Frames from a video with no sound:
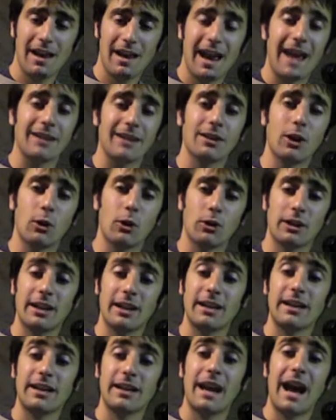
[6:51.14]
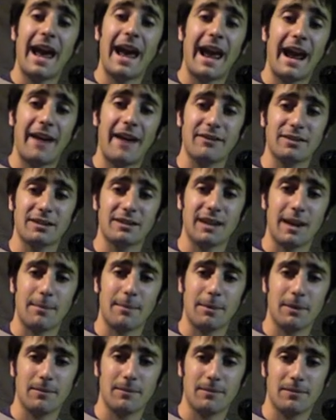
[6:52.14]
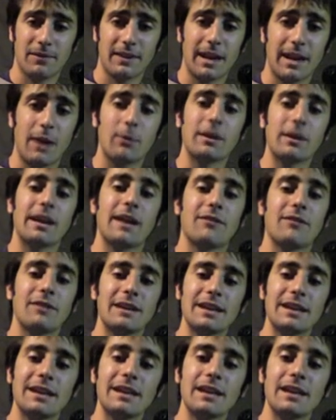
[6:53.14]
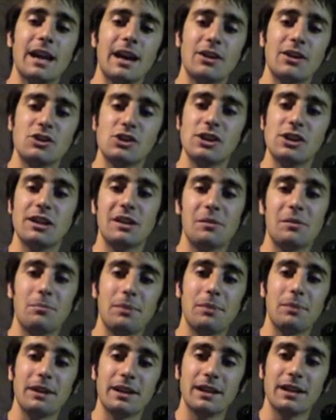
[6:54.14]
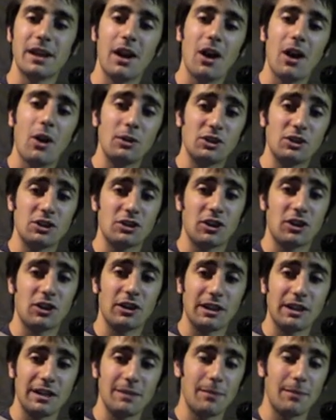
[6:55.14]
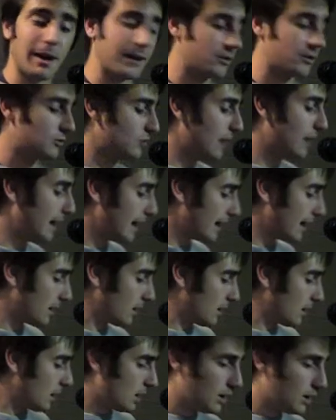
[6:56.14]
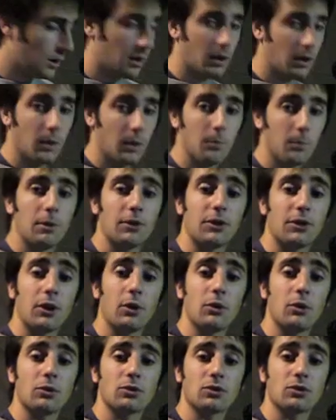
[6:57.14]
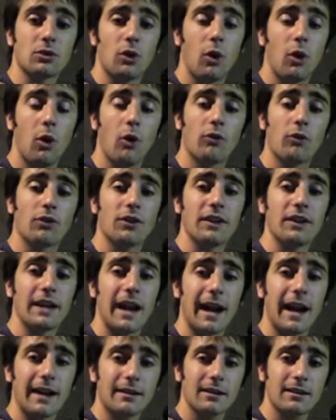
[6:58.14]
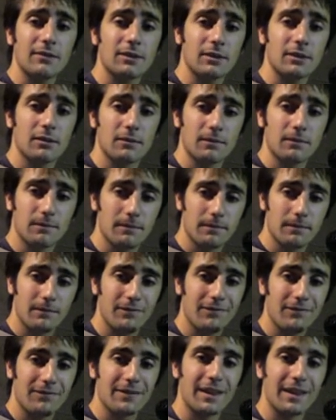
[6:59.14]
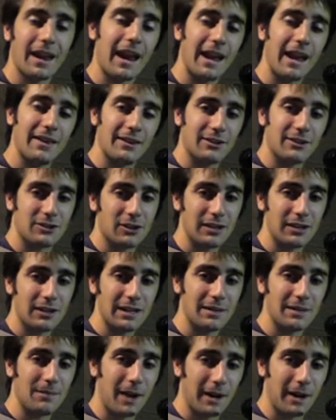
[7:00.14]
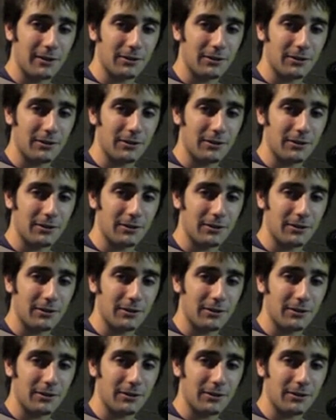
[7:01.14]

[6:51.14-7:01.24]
and lower it a half step. Now we have E, G, and B, which is our E minor triad. Put those over the octaves, and there's our E minor